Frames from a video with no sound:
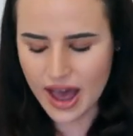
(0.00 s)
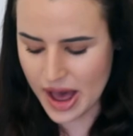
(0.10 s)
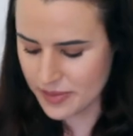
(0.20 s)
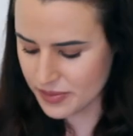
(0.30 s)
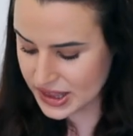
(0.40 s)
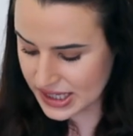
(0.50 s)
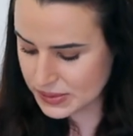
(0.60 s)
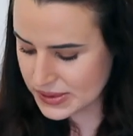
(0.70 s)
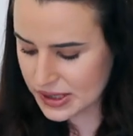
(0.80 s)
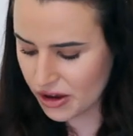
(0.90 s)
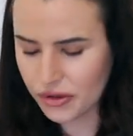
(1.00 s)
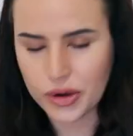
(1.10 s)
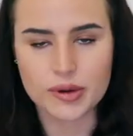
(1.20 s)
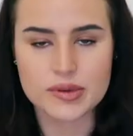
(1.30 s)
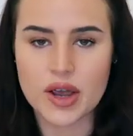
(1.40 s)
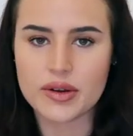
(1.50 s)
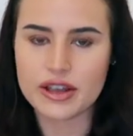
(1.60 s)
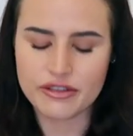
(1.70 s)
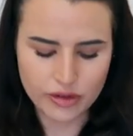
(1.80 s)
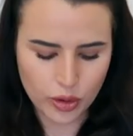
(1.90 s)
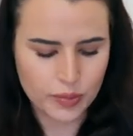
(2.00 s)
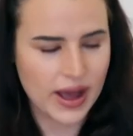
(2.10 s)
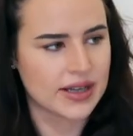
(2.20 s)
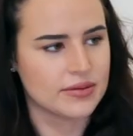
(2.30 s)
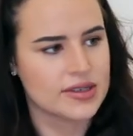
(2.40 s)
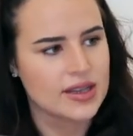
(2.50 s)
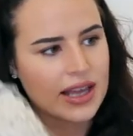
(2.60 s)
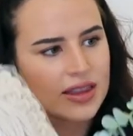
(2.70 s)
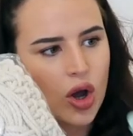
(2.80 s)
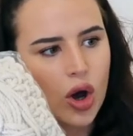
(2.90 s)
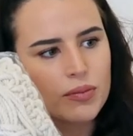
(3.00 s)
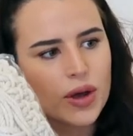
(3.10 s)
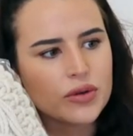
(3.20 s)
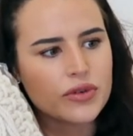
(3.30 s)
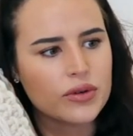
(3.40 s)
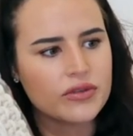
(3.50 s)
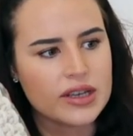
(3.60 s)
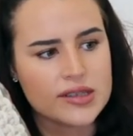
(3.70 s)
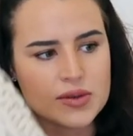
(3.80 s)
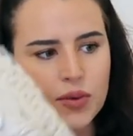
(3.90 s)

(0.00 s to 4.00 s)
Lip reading: But this was so affordable, it was only £4. So like the combo of all of this is